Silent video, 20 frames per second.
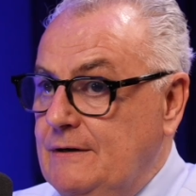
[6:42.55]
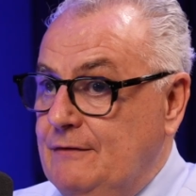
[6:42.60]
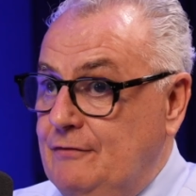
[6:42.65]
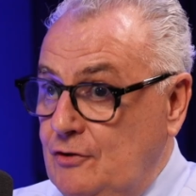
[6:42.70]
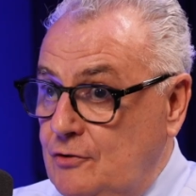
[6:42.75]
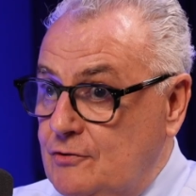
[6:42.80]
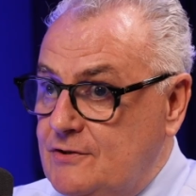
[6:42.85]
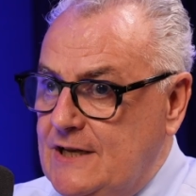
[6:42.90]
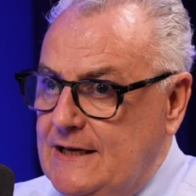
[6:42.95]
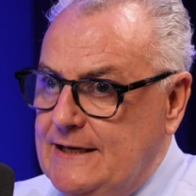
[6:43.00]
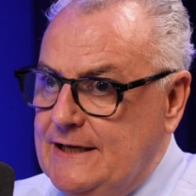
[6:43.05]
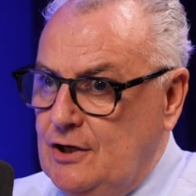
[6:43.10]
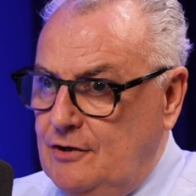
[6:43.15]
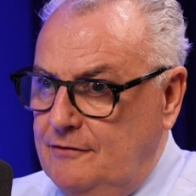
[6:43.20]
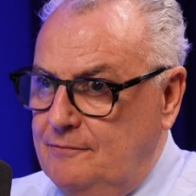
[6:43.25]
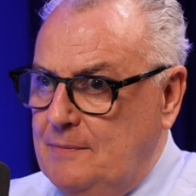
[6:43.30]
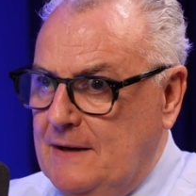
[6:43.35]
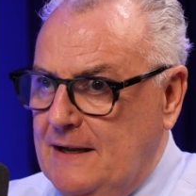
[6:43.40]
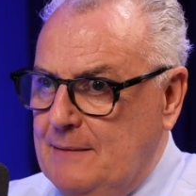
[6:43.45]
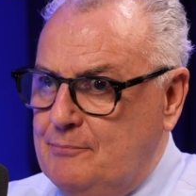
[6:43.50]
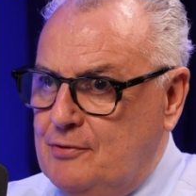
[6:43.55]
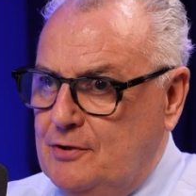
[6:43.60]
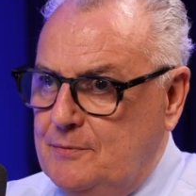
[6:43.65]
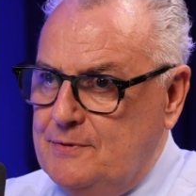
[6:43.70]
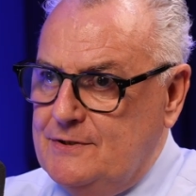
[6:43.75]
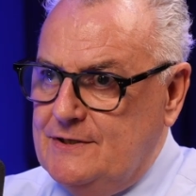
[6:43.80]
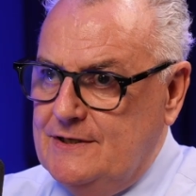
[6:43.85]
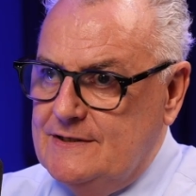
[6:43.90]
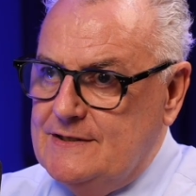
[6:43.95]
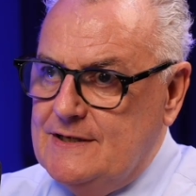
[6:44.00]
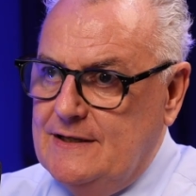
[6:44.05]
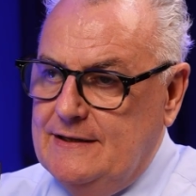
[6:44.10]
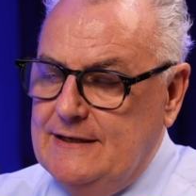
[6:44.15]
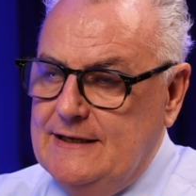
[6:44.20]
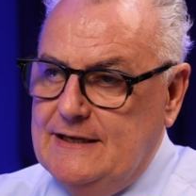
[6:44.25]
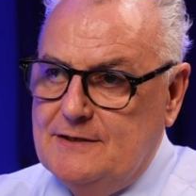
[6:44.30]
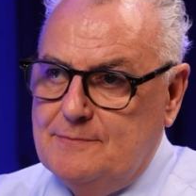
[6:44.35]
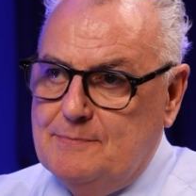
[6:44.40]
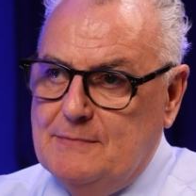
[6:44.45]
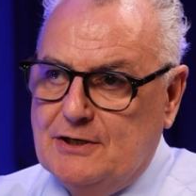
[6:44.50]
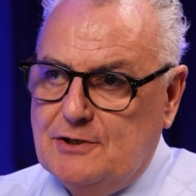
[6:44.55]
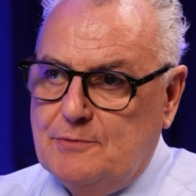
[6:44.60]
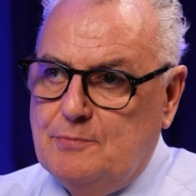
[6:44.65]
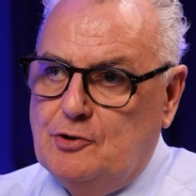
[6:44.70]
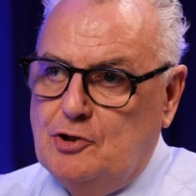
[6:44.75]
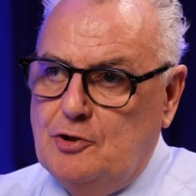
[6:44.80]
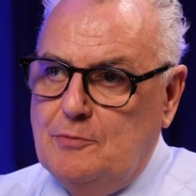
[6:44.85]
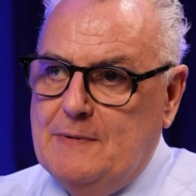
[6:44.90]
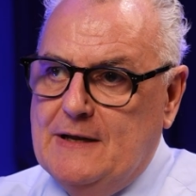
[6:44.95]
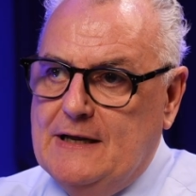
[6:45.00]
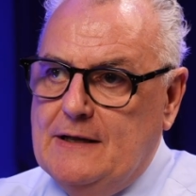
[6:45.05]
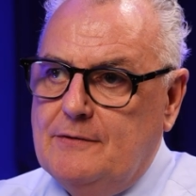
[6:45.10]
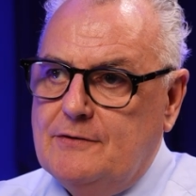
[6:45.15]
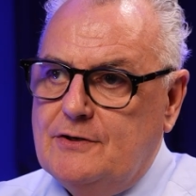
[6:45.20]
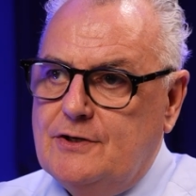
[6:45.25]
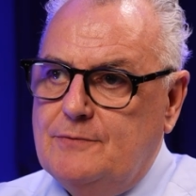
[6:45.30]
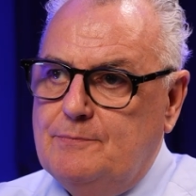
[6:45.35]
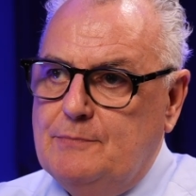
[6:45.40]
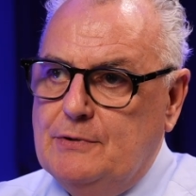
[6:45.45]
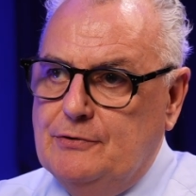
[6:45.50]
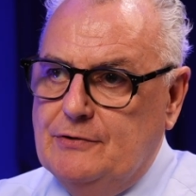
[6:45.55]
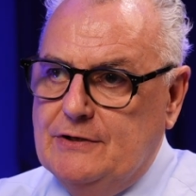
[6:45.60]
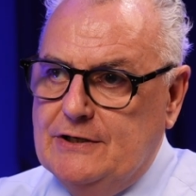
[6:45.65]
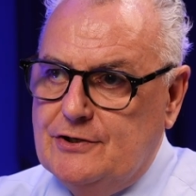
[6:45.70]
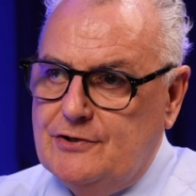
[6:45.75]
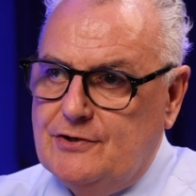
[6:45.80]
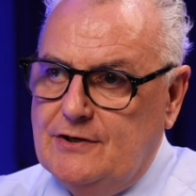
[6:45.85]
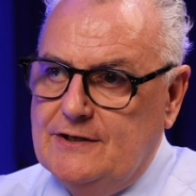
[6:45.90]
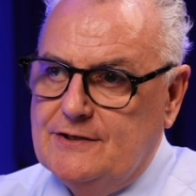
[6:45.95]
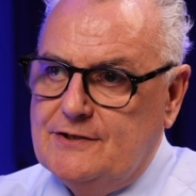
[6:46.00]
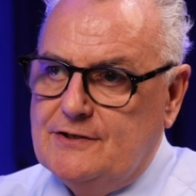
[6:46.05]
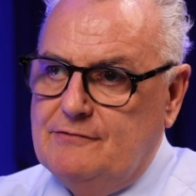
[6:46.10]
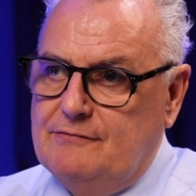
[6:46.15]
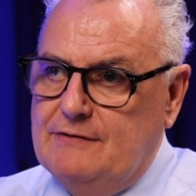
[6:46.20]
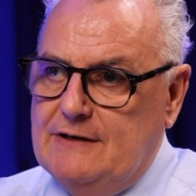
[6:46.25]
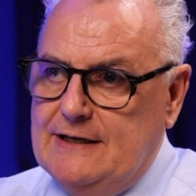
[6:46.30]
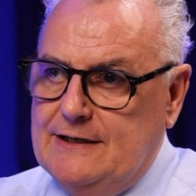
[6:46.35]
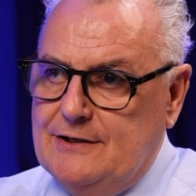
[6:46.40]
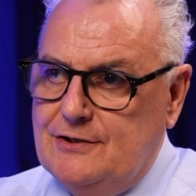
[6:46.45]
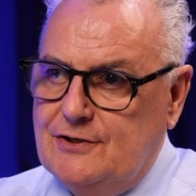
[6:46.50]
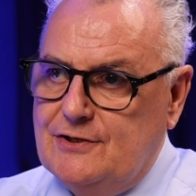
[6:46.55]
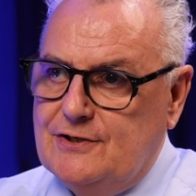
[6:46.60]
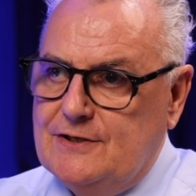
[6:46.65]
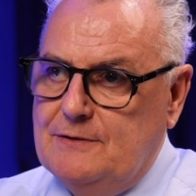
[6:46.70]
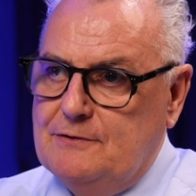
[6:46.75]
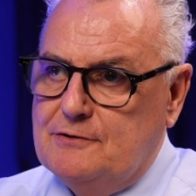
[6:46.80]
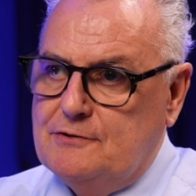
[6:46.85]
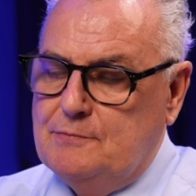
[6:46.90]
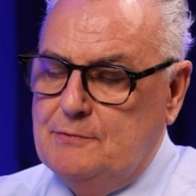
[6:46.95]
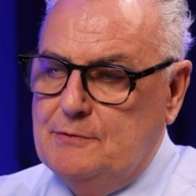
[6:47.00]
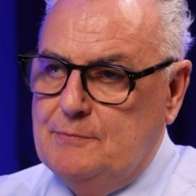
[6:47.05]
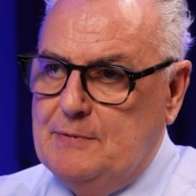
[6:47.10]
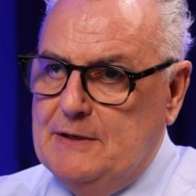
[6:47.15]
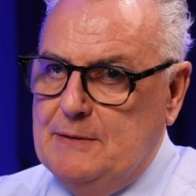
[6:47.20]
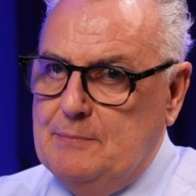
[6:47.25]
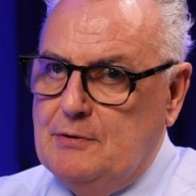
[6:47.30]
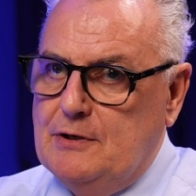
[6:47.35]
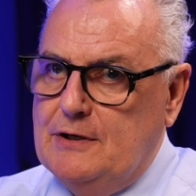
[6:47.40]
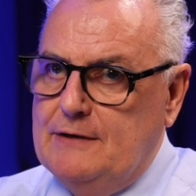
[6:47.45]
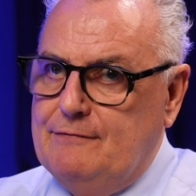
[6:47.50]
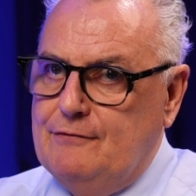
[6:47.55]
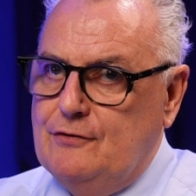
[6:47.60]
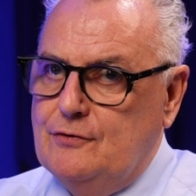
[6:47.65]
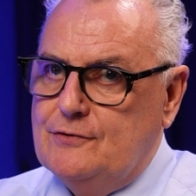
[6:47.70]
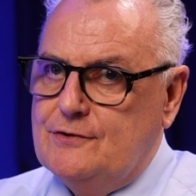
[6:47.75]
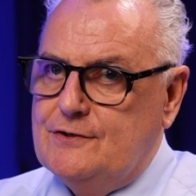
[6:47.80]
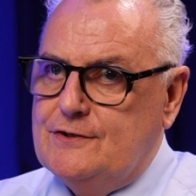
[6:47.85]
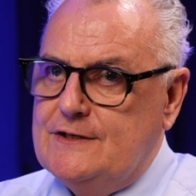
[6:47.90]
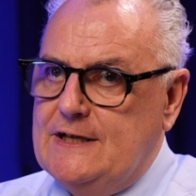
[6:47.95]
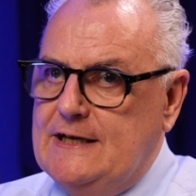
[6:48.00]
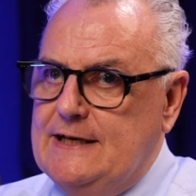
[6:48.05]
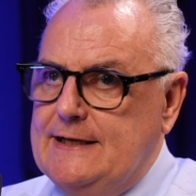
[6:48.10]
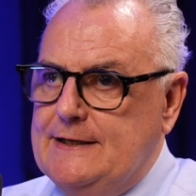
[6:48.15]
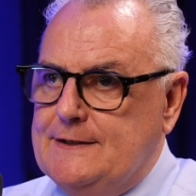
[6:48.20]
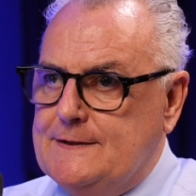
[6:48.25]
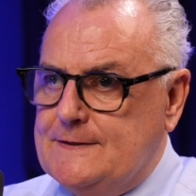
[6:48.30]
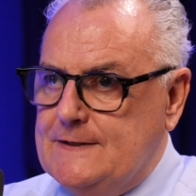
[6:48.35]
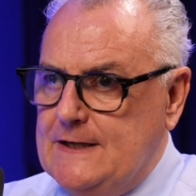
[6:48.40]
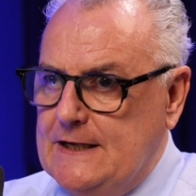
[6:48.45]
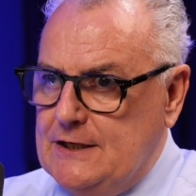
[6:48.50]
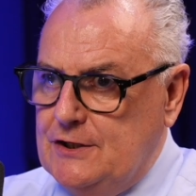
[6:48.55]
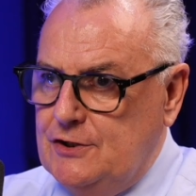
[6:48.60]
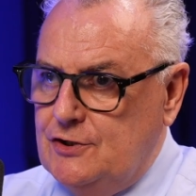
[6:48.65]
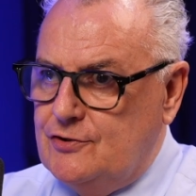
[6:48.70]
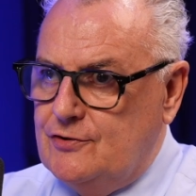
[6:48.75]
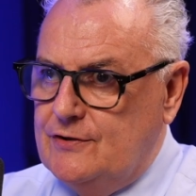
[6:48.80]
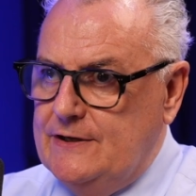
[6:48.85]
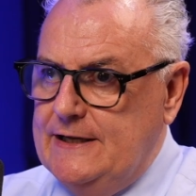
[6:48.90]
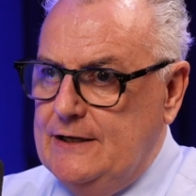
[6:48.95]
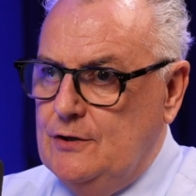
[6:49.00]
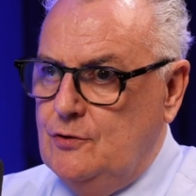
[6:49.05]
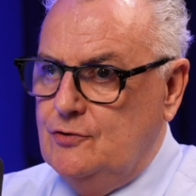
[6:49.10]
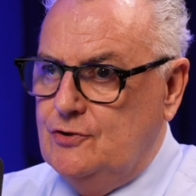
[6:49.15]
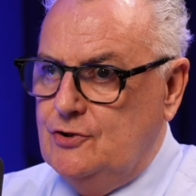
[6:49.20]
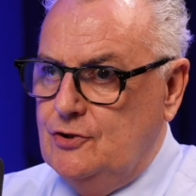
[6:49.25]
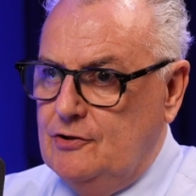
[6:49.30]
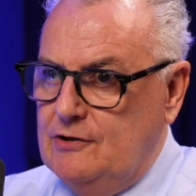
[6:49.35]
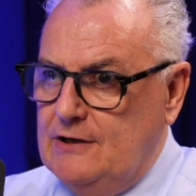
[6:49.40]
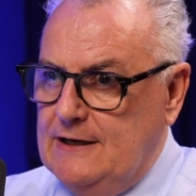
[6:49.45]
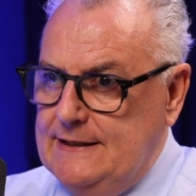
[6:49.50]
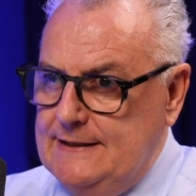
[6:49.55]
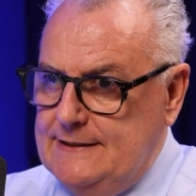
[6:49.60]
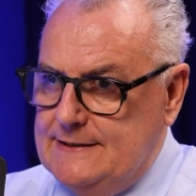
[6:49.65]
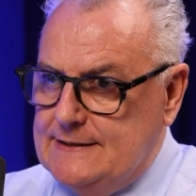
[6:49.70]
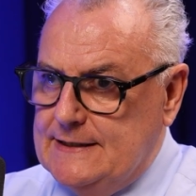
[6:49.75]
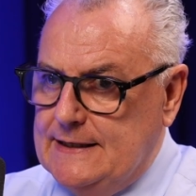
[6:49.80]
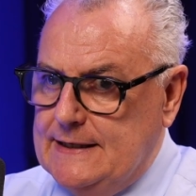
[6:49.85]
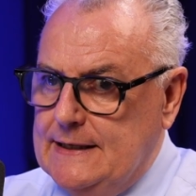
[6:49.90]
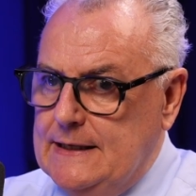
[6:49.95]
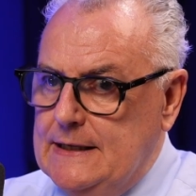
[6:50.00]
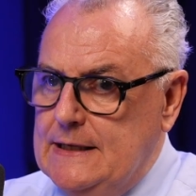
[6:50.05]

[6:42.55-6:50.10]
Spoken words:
If you're selling off-plan properties, I think it's much more about building trust and relationships with people. If you're selling secondary or doing leasing,